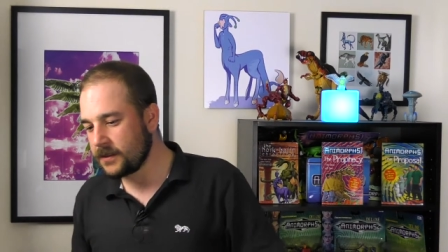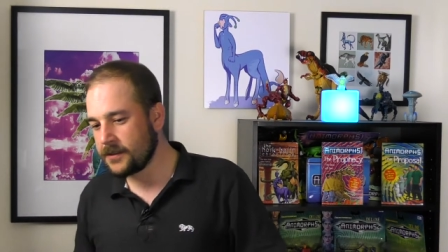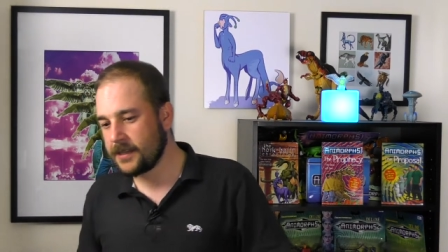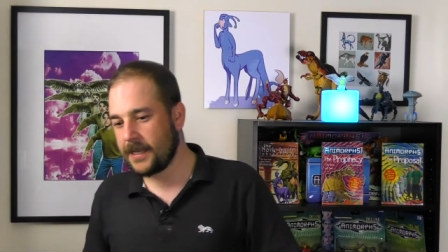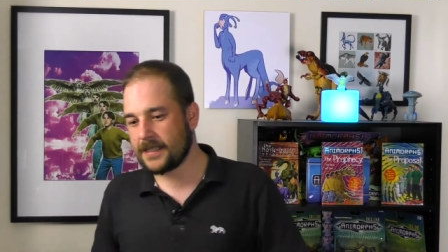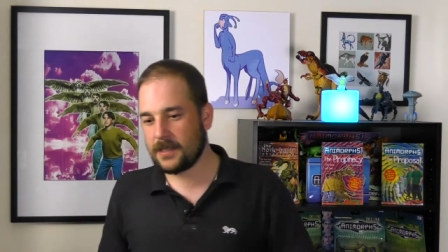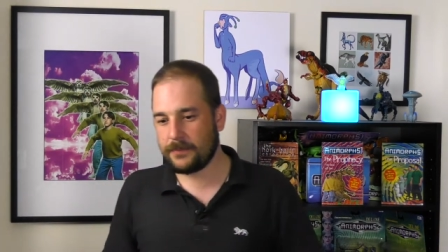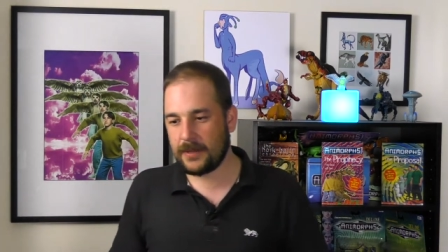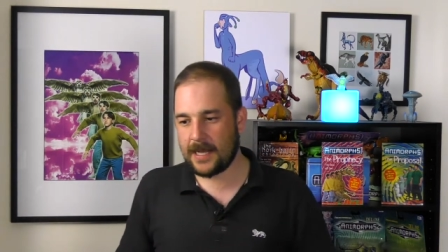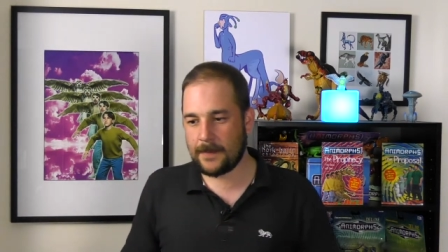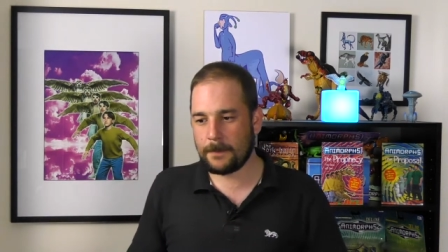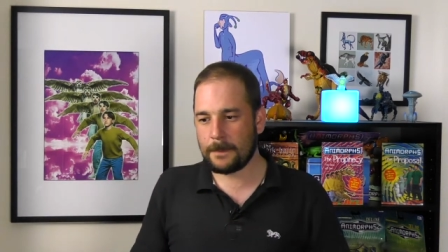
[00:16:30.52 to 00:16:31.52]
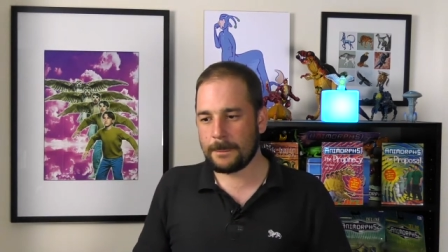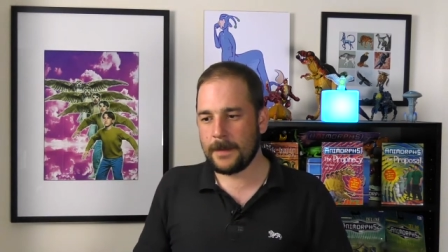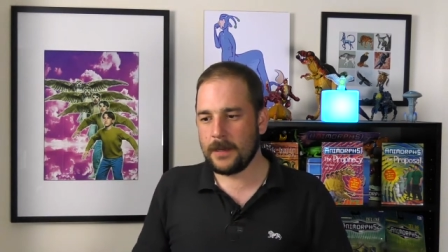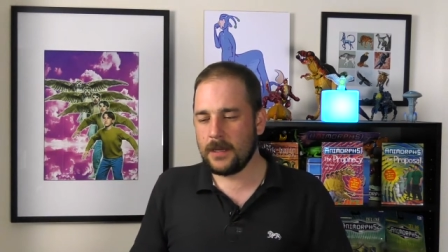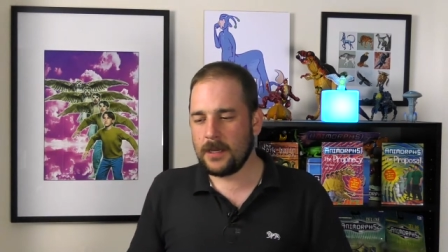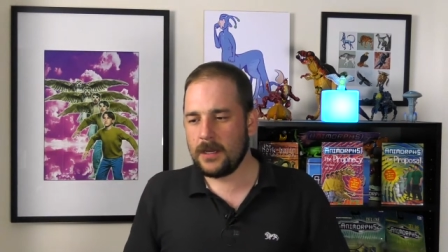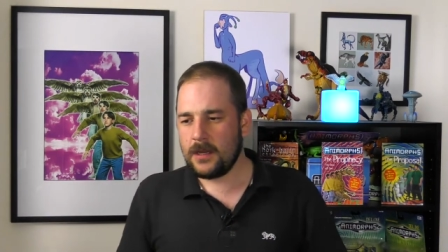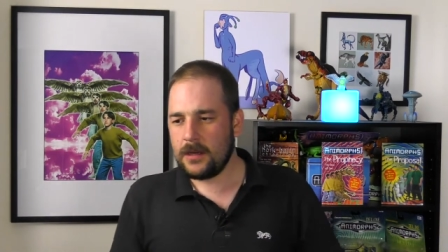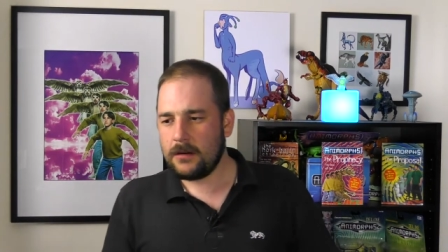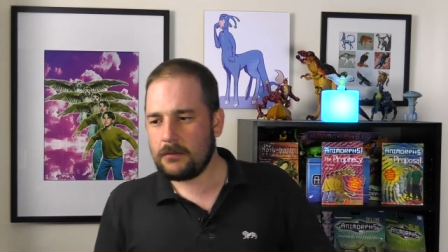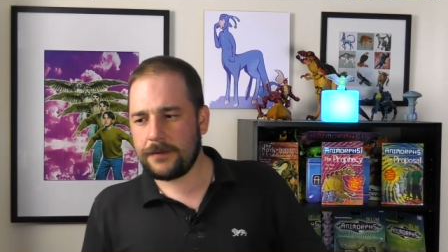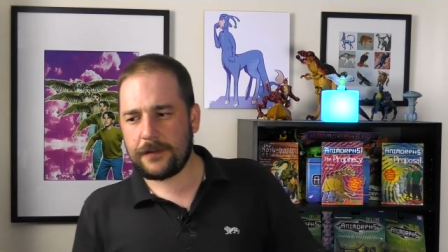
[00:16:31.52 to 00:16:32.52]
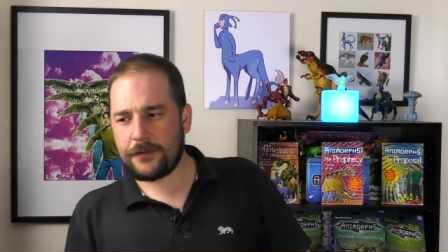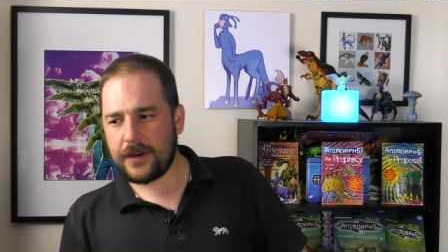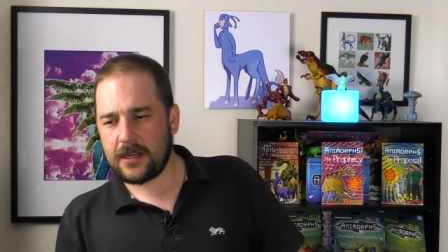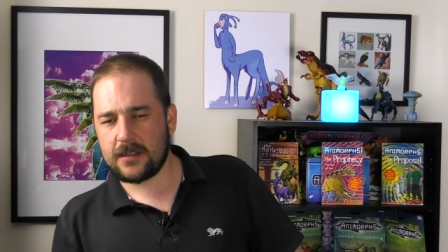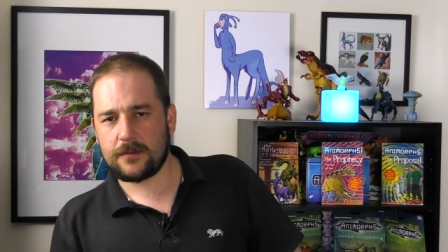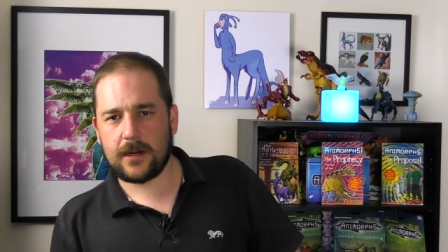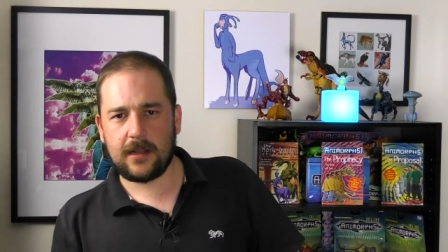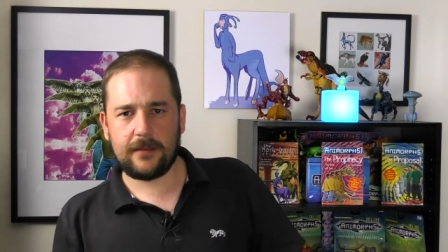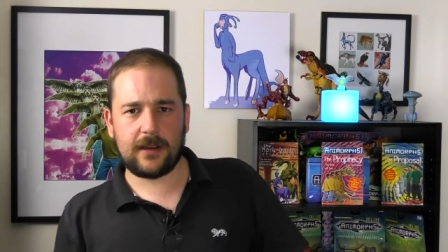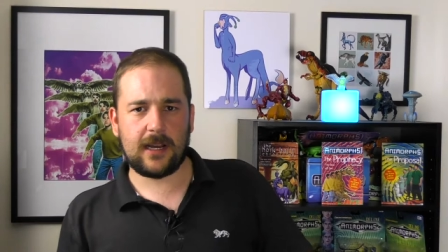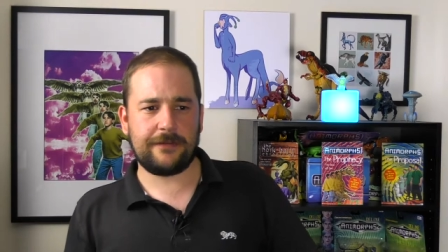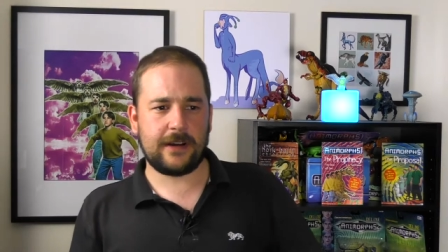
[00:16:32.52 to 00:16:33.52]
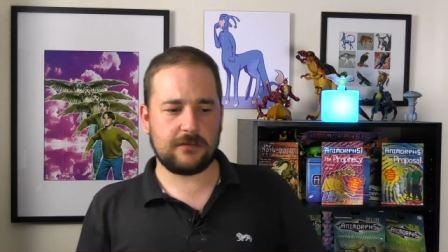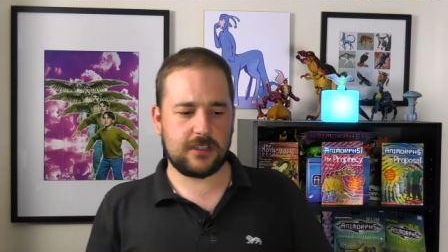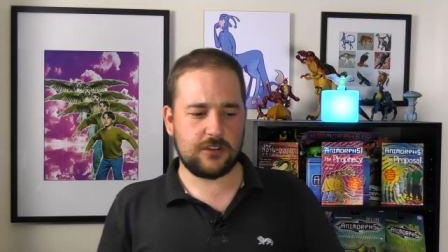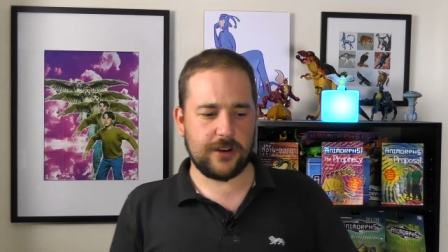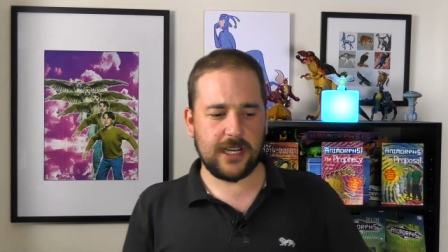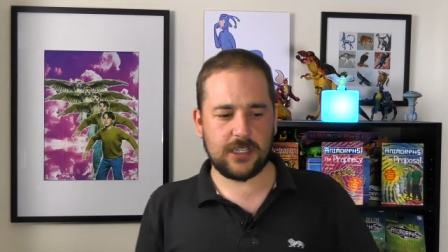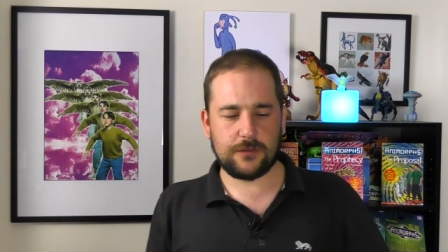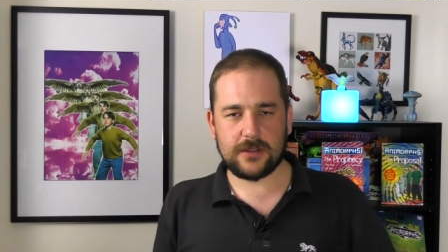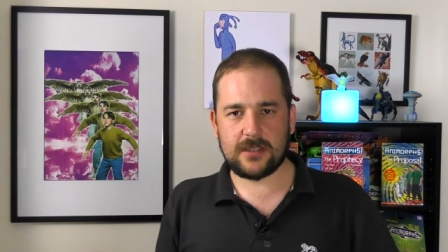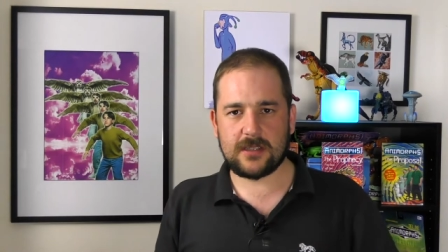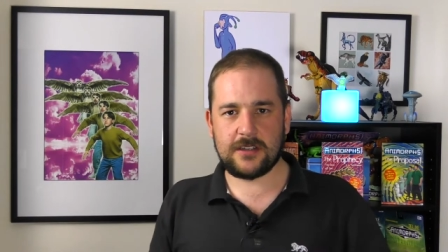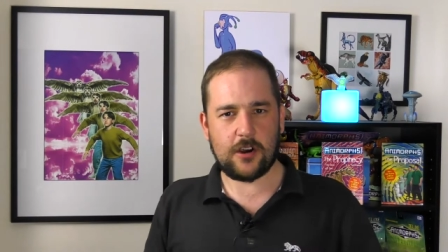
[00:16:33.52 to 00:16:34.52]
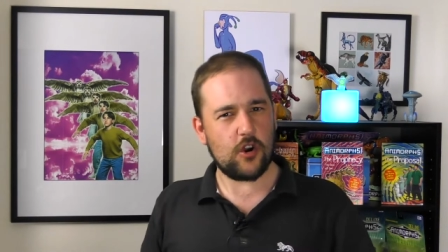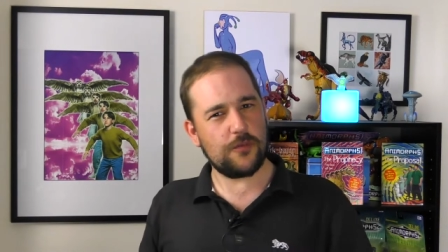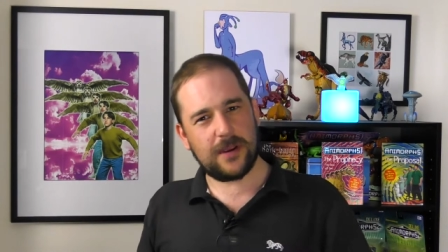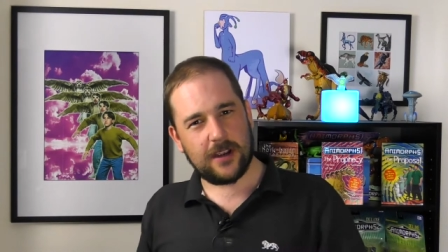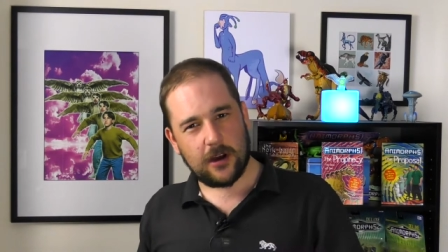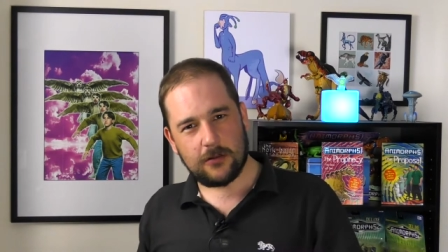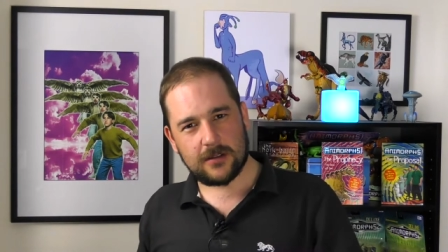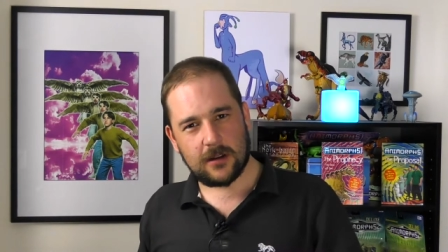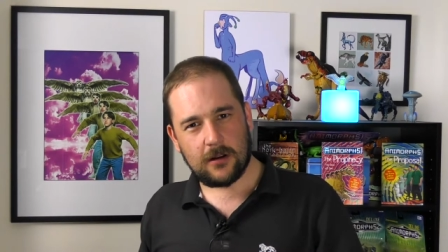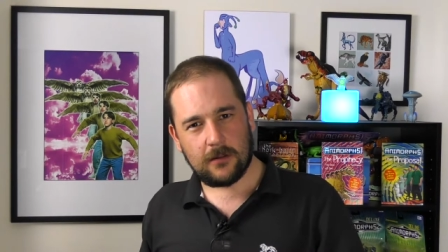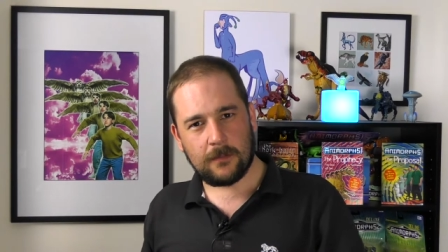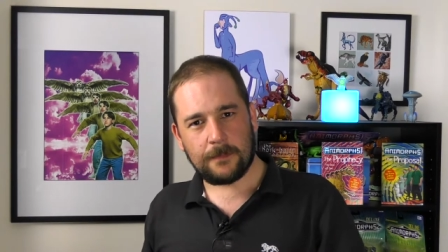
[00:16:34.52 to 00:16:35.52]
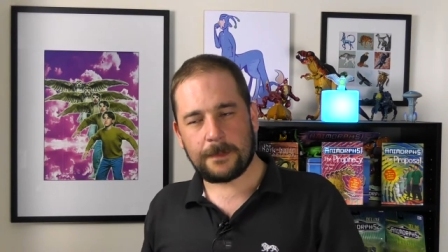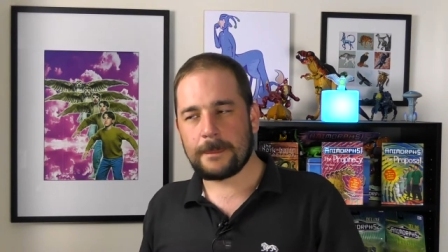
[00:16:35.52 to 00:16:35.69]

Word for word: So that's the plan. One other thing as well that I found strange was Toby goes along.